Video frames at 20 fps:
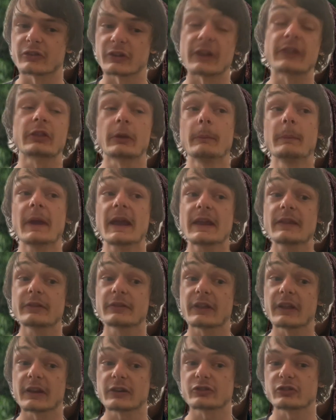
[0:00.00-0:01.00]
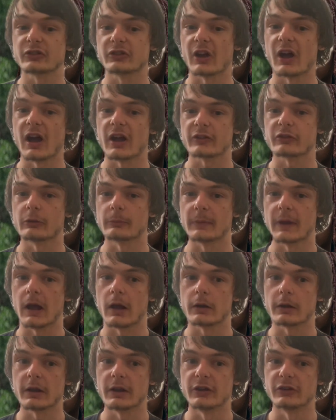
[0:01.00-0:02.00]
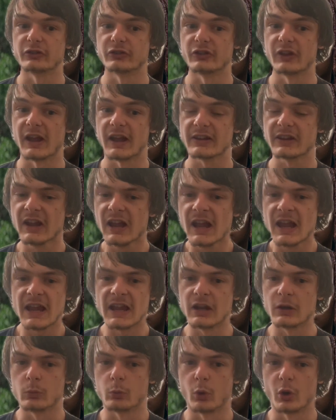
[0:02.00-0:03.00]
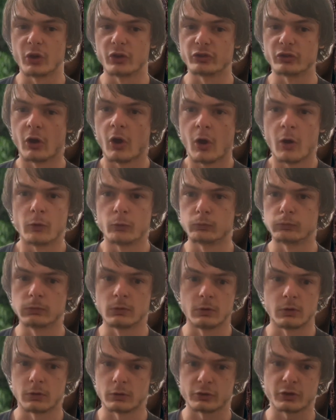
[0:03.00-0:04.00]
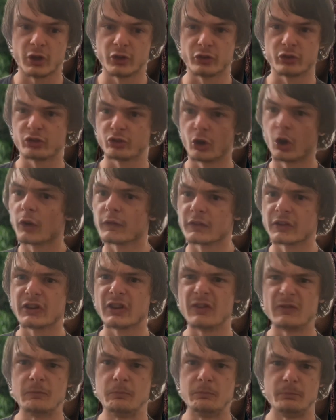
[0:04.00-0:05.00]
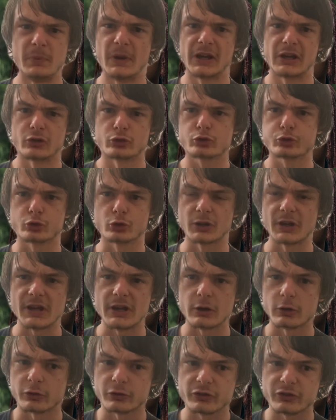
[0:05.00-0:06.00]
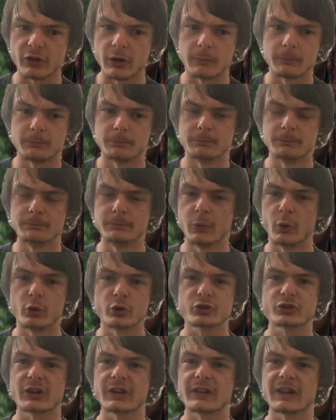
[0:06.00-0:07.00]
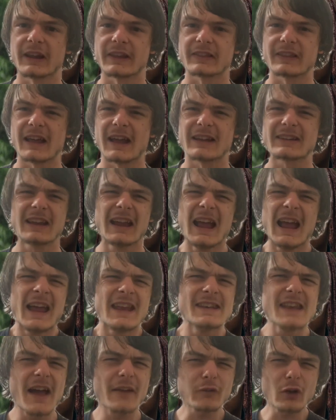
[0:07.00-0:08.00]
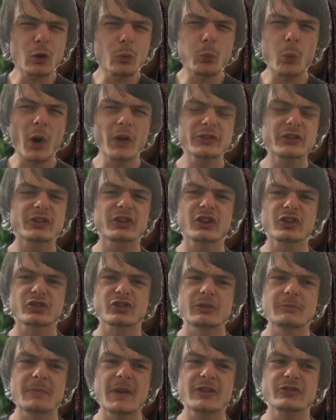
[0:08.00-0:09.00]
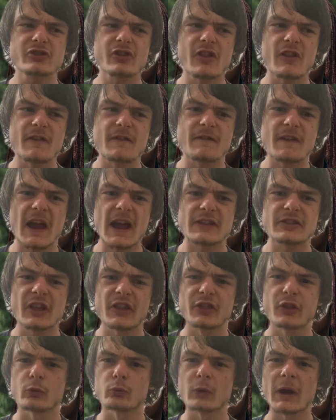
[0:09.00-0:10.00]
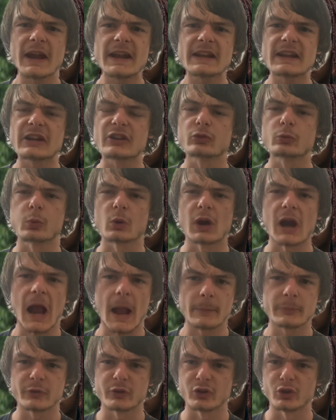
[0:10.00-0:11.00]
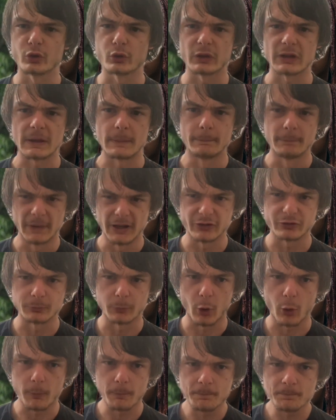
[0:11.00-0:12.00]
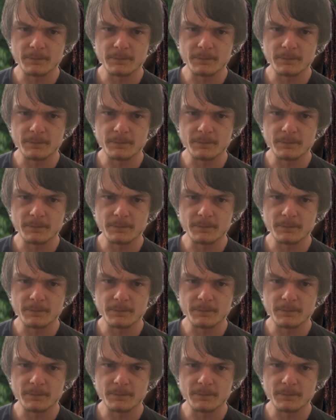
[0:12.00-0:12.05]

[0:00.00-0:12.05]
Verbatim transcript: Like the main thing she talks about is that it was uh, conservative bigotry or some bullshit like that. Never once does she mention the fact that the ratings were absolutely abysmal.